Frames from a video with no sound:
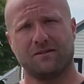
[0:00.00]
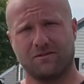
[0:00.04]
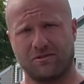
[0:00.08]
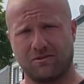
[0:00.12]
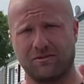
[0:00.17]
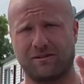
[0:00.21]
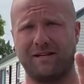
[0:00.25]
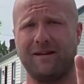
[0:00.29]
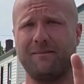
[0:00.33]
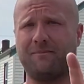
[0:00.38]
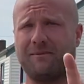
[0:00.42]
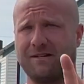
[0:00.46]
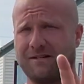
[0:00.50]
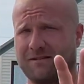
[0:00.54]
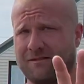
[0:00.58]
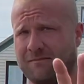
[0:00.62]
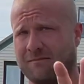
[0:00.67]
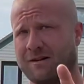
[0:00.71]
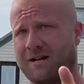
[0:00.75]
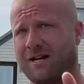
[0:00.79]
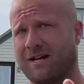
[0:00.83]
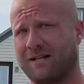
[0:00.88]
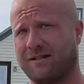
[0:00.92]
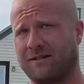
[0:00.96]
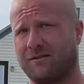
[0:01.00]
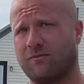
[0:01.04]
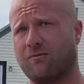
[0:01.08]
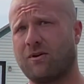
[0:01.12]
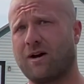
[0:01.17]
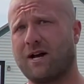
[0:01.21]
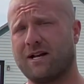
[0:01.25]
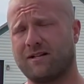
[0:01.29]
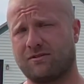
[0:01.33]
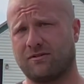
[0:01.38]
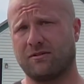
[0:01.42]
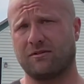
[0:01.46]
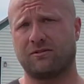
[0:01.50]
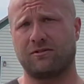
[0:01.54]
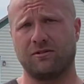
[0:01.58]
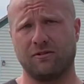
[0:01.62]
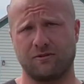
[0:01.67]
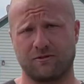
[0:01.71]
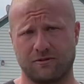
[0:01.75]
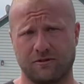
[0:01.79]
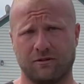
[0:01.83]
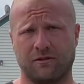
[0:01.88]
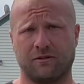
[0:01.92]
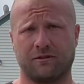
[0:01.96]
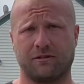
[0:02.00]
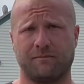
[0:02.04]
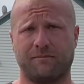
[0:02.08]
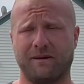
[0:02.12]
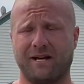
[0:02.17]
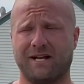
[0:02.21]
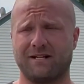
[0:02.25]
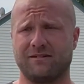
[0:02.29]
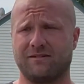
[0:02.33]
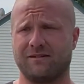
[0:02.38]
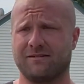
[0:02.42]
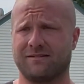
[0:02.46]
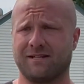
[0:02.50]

So keep this in mind, why it took so long to patch this.